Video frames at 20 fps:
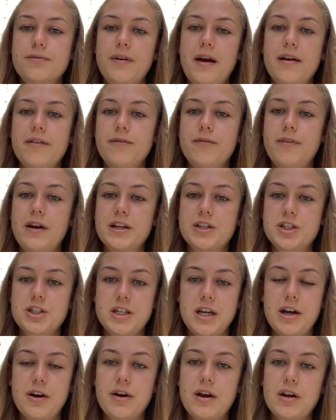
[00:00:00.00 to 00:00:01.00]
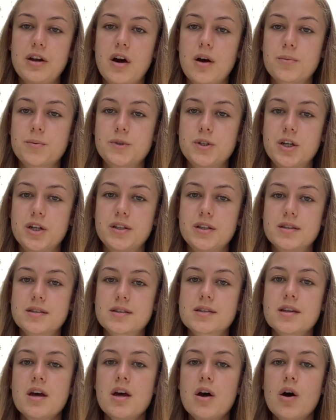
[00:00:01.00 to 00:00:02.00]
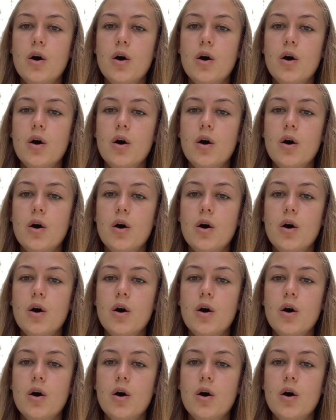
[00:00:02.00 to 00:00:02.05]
find vegetarian options,